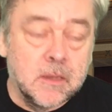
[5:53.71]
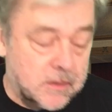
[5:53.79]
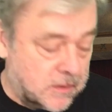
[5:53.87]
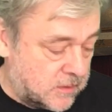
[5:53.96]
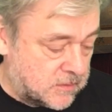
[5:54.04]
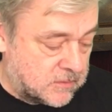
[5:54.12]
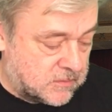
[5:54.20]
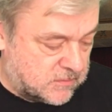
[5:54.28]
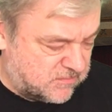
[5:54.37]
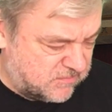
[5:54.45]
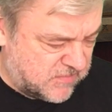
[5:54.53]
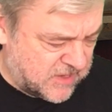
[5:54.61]
and
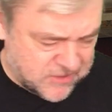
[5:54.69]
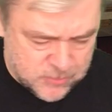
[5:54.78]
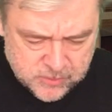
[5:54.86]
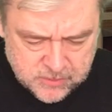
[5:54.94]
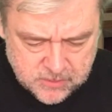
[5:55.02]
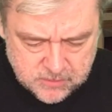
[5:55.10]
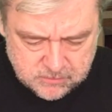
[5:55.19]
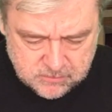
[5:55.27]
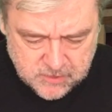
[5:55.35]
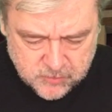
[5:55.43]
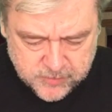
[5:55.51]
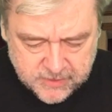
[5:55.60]
the other one that
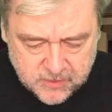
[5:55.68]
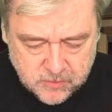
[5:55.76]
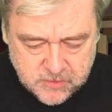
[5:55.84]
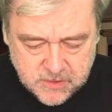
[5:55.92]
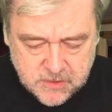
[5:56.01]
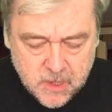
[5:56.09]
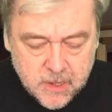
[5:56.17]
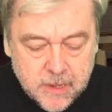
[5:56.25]
nobody uses